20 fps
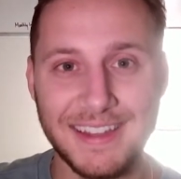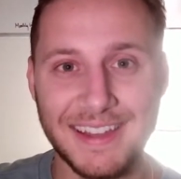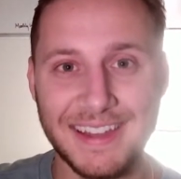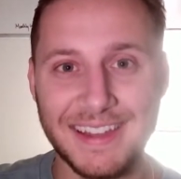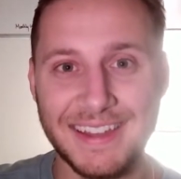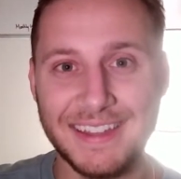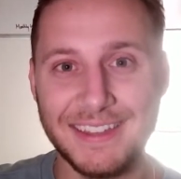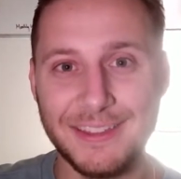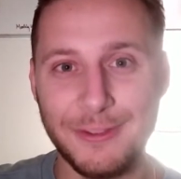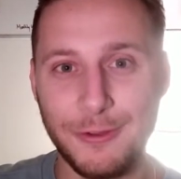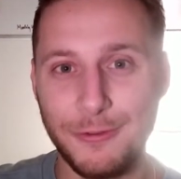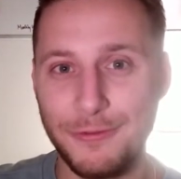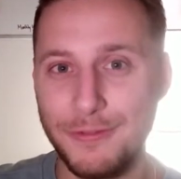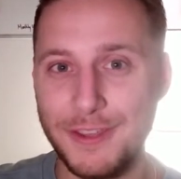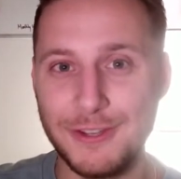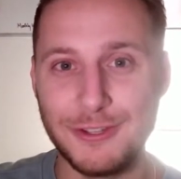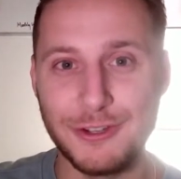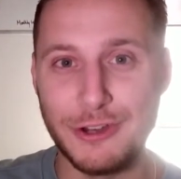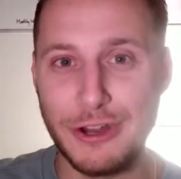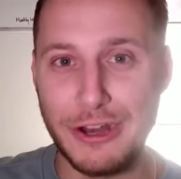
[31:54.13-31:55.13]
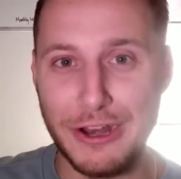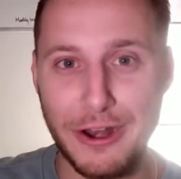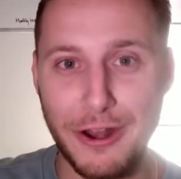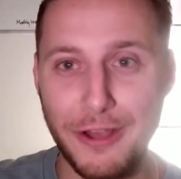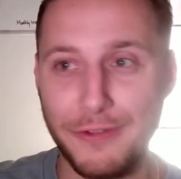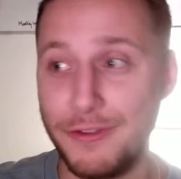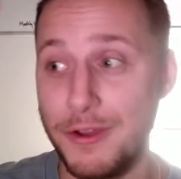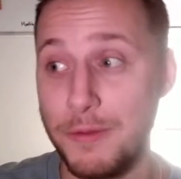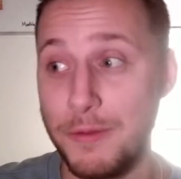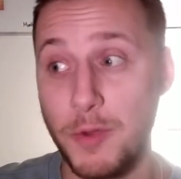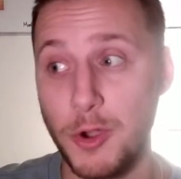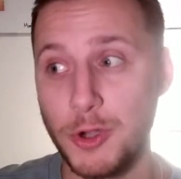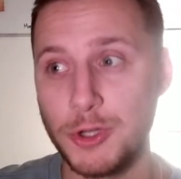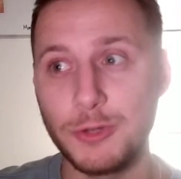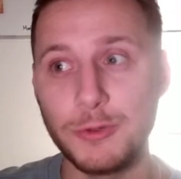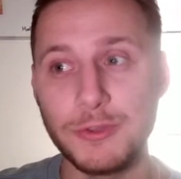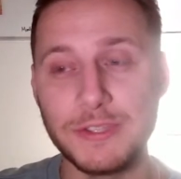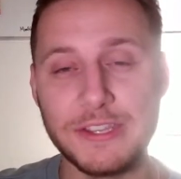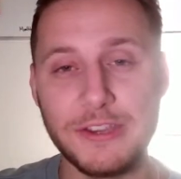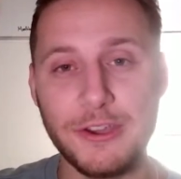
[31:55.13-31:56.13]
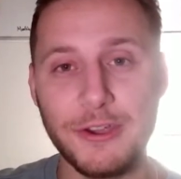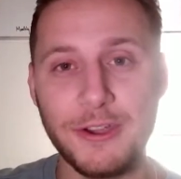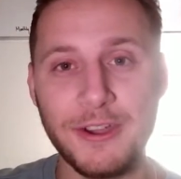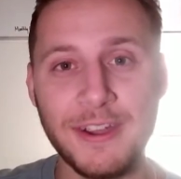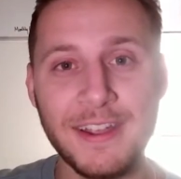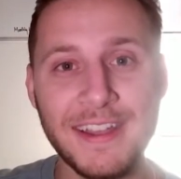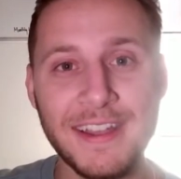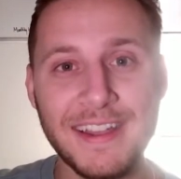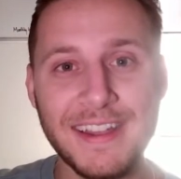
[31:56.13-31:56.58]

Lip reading: They're featured in enough commercials here